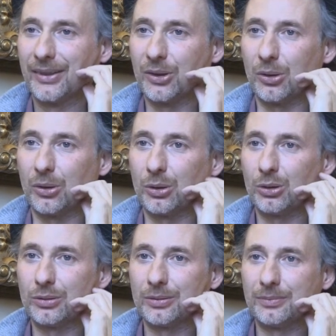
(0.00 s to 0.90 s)
So
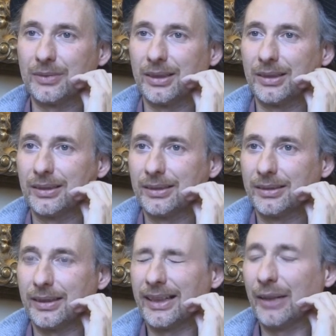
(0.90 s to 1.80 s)

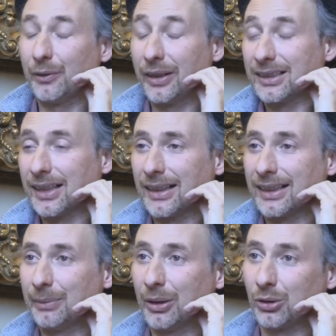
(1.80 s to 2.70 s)
And everything
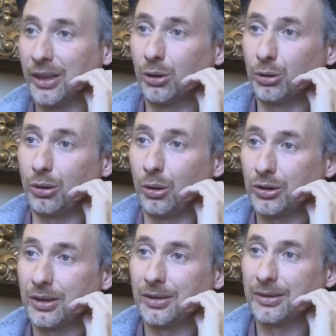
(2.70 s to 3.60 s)
started because I got
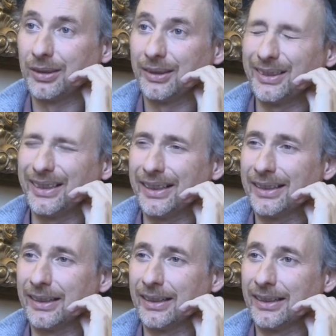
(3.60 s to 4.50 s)
lost
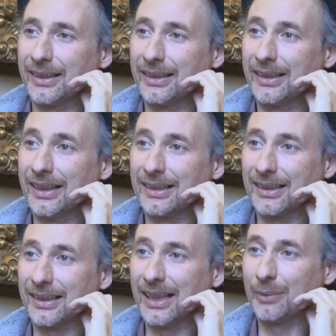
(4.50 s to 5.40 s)
in this
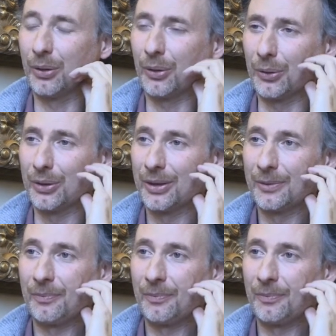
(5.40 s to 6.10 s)
neighborhood.